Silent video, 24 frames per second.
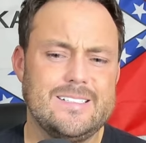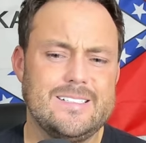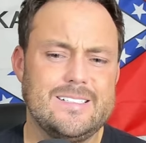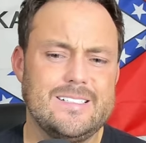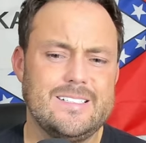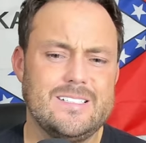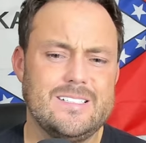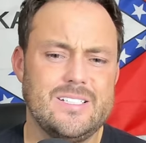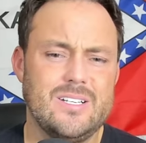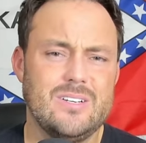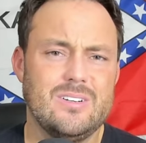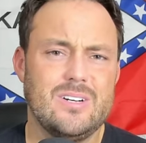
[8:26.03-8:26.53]
You
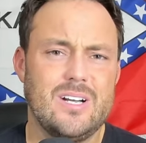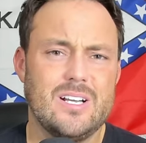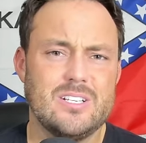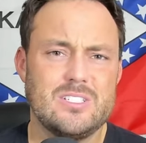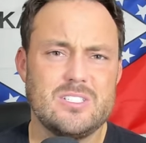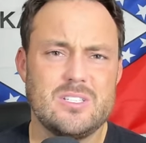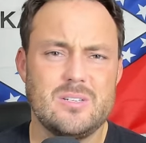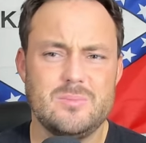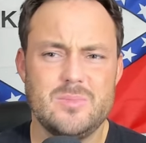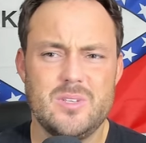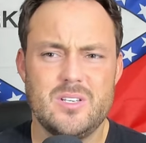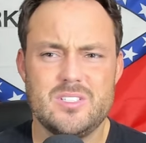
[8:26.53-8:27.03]
know, you lost
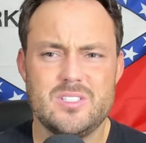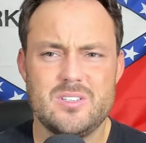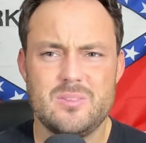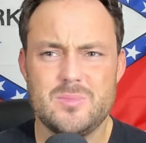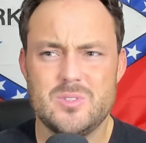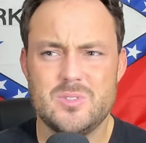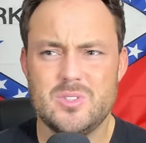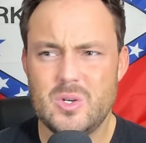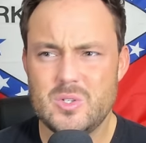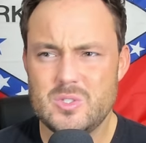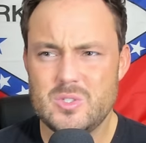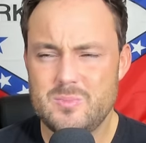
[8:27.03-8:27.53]
some some
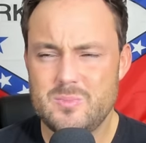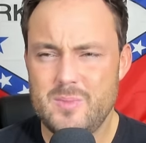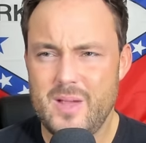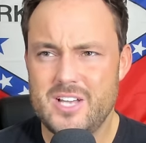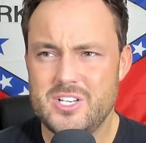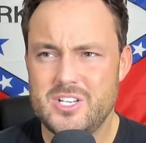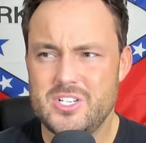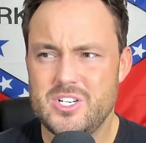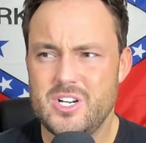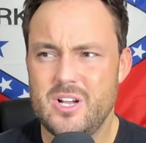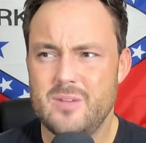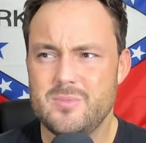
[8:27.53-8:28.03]
close
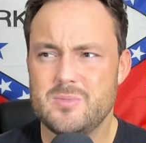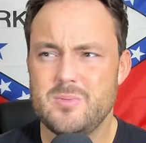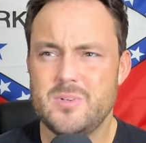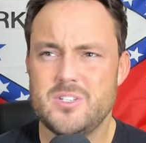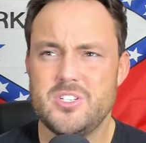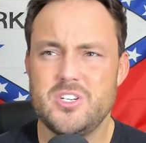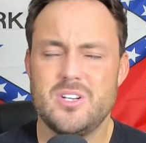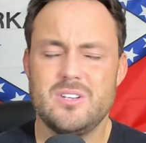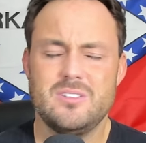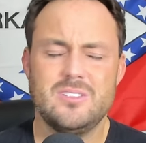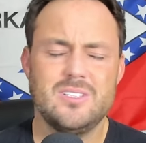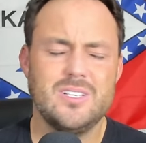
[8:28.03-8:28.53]
matchups, but you
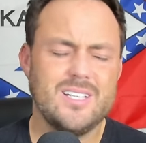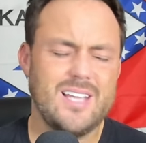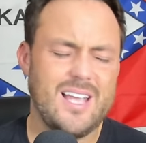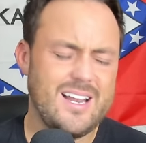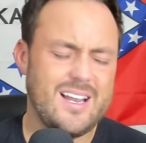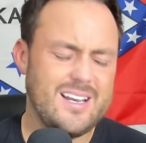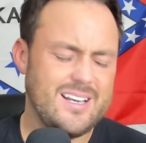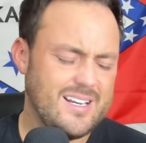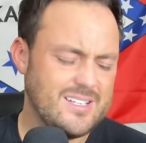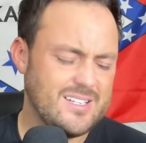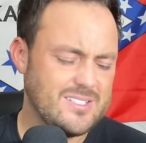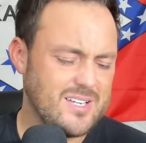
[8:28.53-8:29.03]
could look at
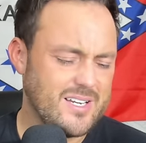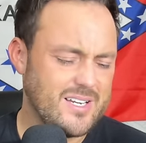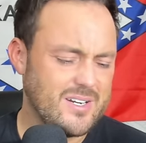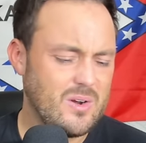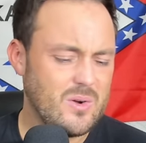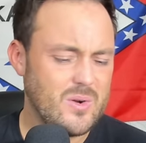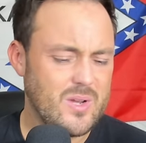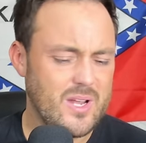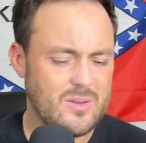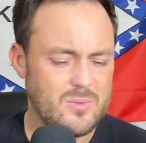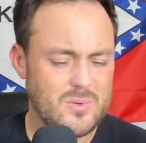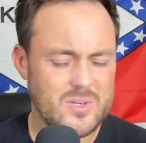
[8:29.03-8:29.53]
it as like,
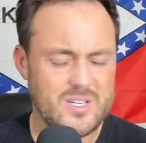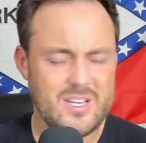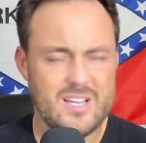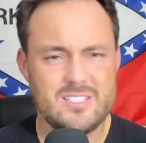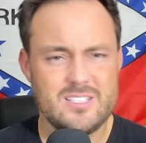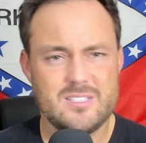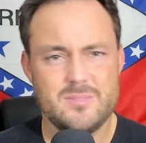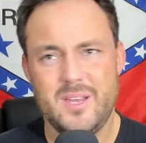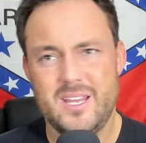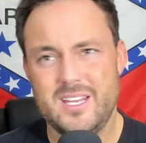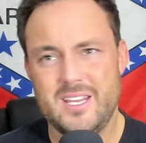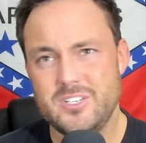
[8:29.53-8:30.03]
okay, well, you had
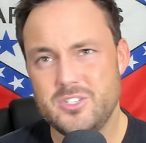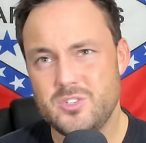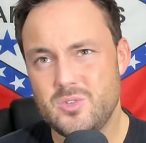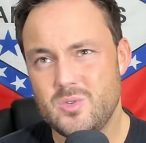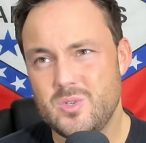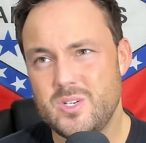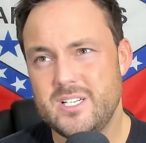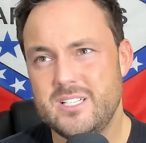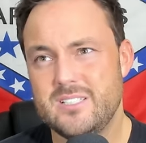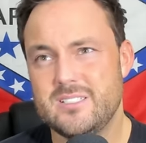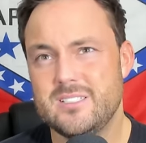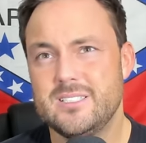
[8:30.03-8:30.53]
some
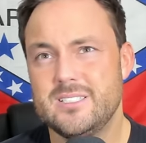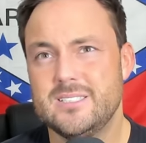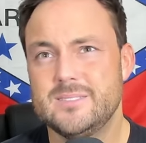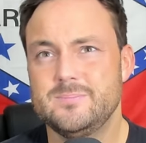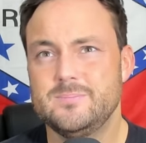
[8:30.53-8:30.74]
injuries,